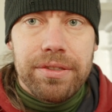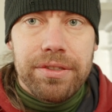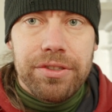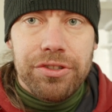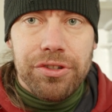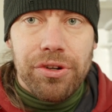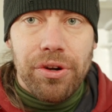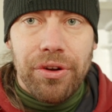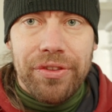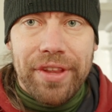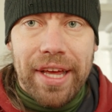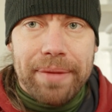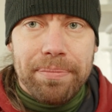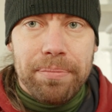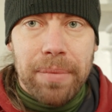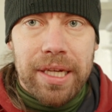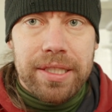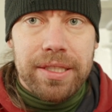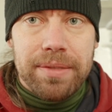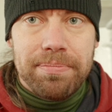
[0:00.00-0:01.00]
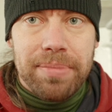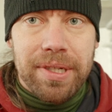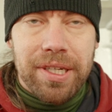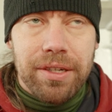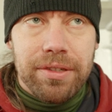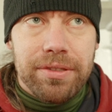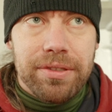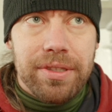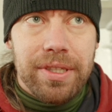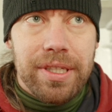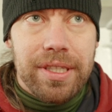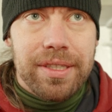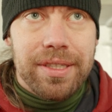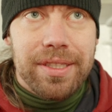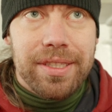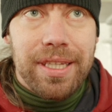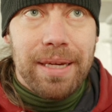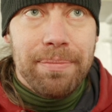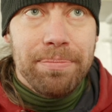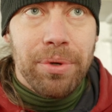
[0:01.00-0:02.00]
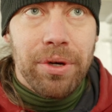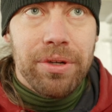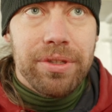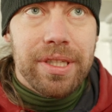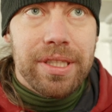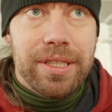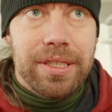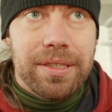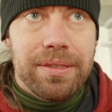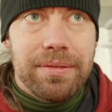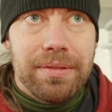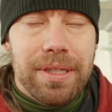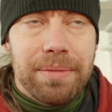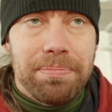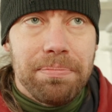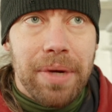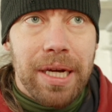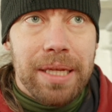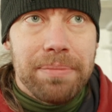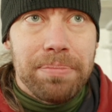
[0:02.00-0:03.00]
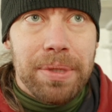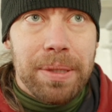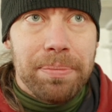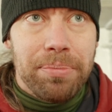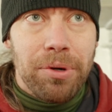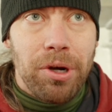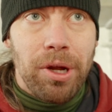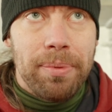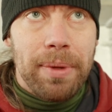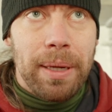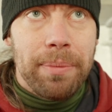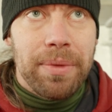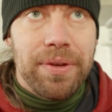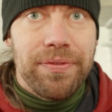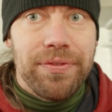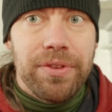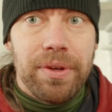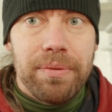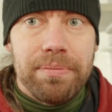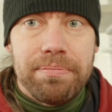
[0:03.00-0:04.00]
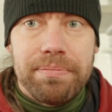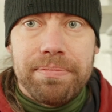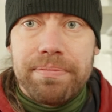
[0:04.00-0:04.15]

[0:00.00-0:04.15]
draw that much, because in some point it might be a problem if the